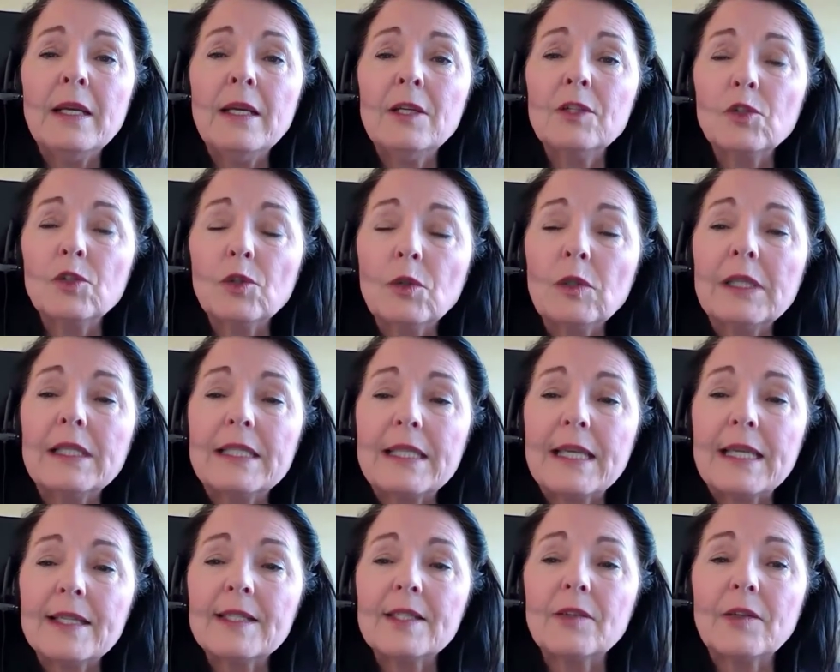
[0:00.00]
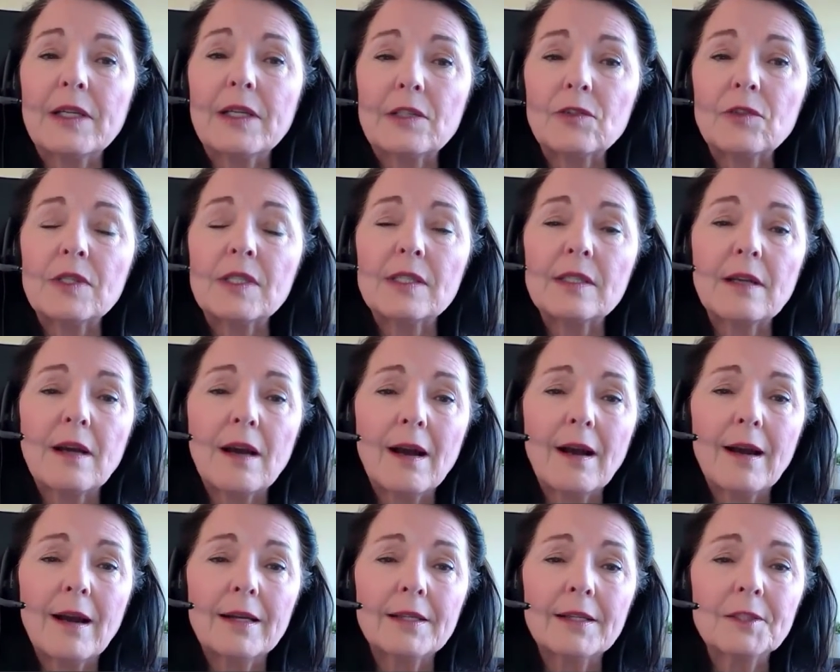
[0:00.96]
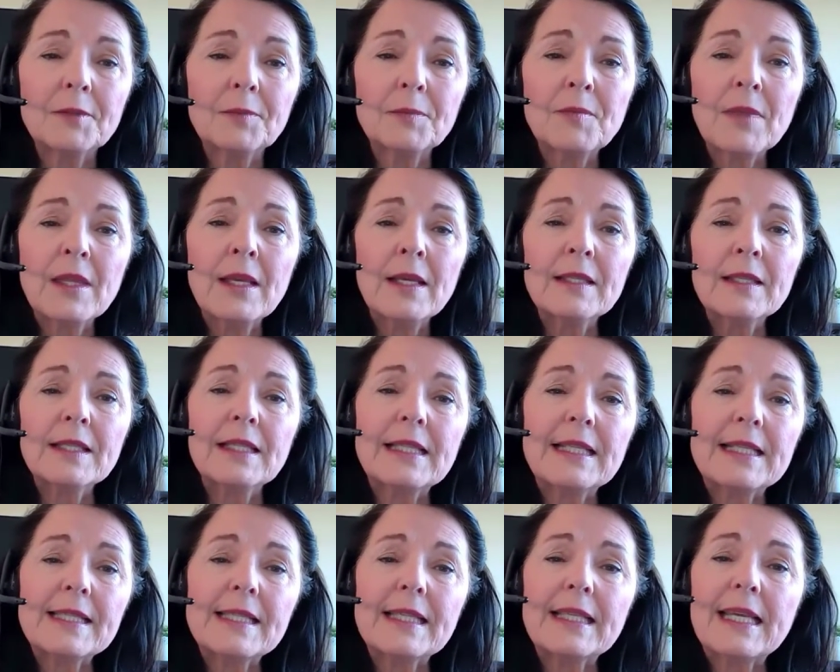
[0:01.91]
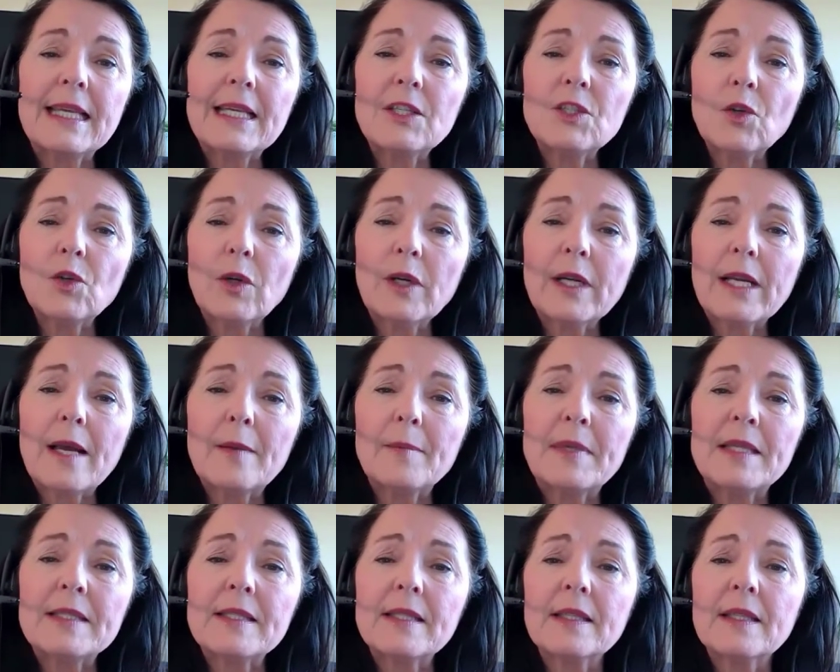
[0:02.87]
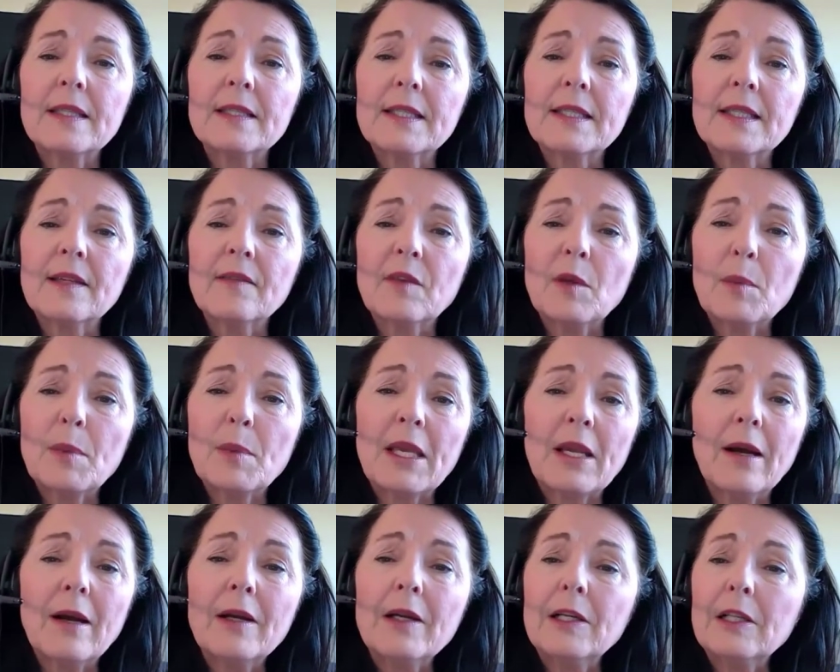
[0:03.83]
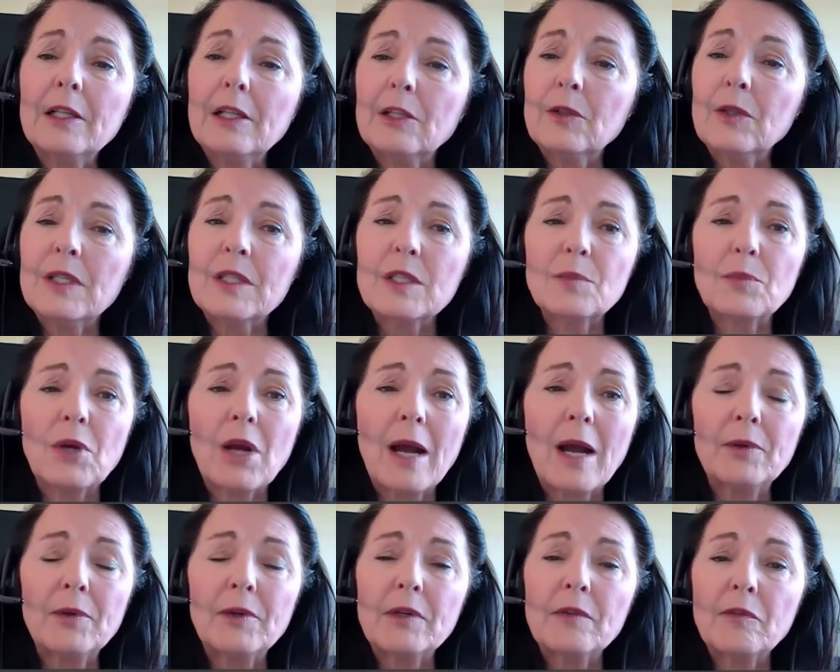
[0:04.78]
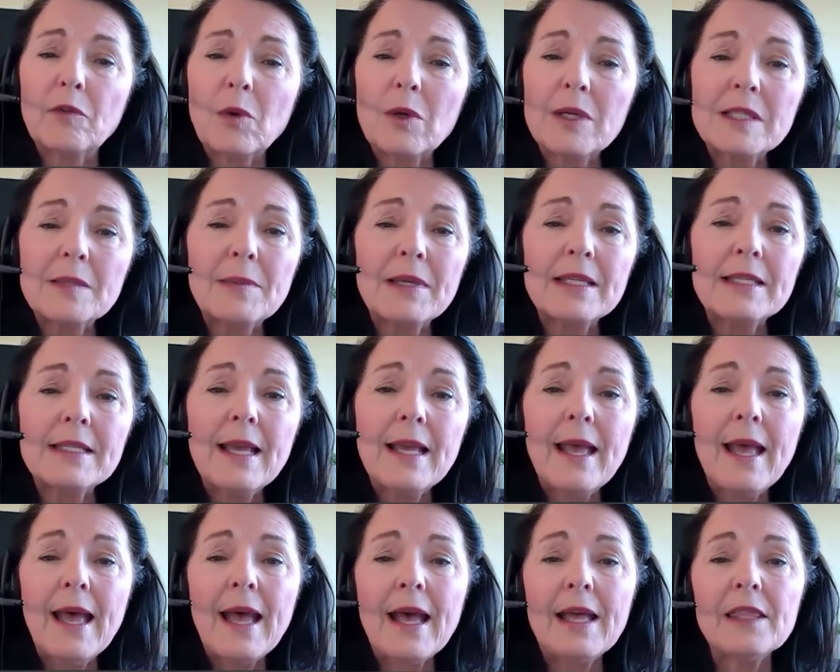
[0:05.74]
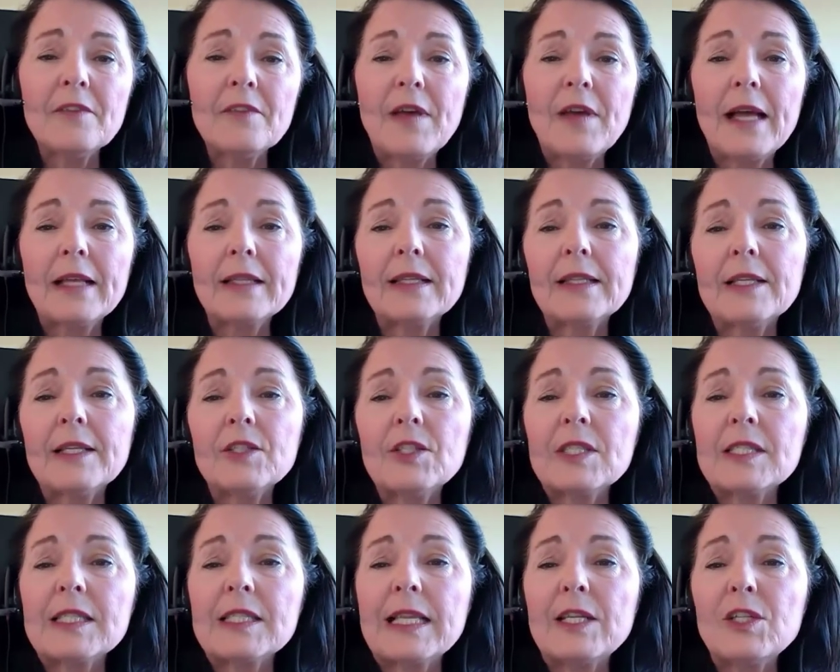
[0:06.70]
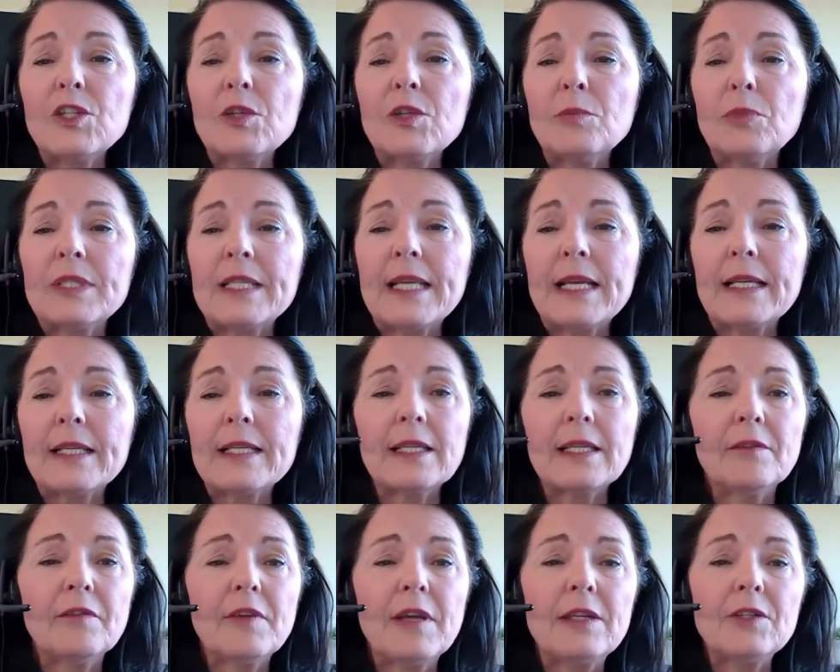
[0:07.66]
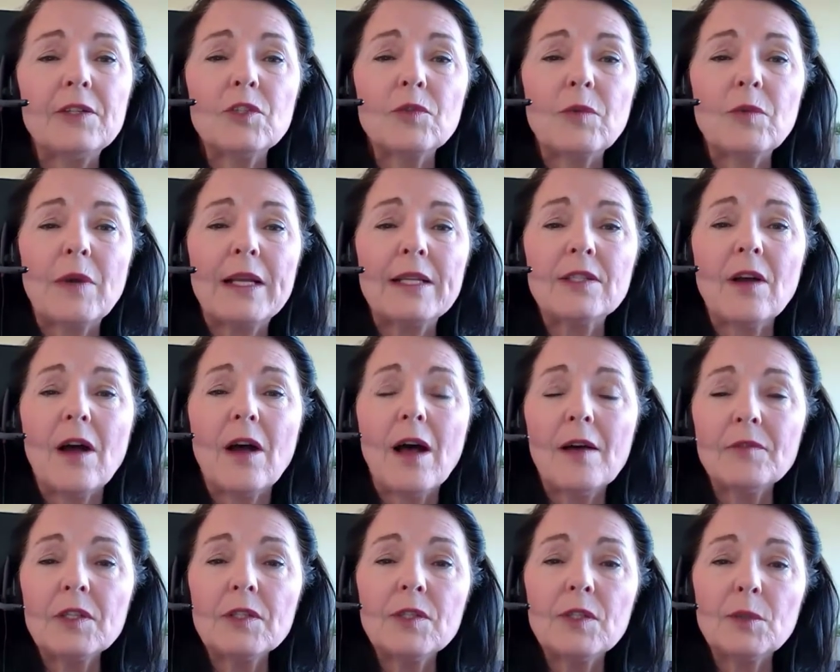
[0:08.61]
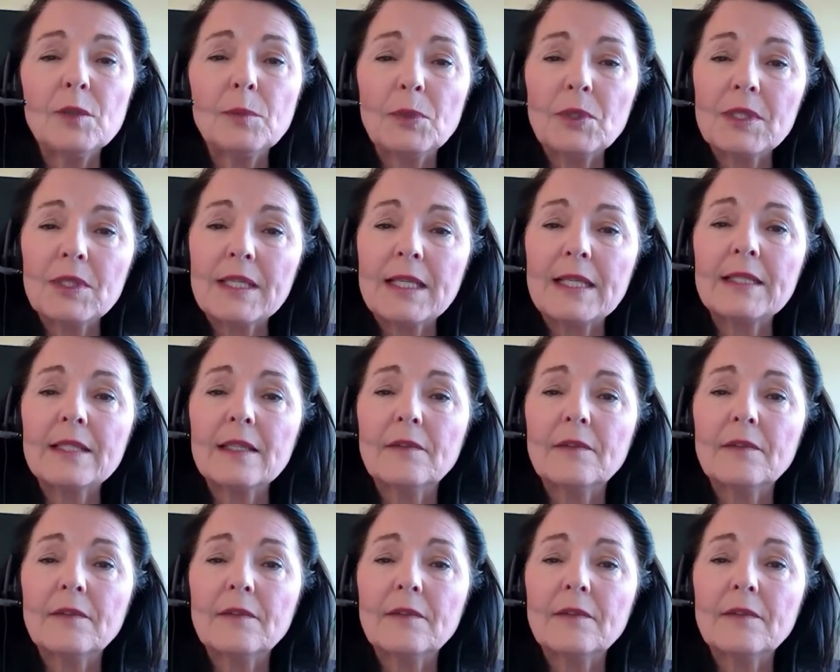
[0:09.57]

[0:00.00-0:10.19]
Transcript: truly takes their interests to heart. To Lisa, key shortcomings of the CVBR include its proper enforcement and the fact that legislation protecting offenders' rights often supersedes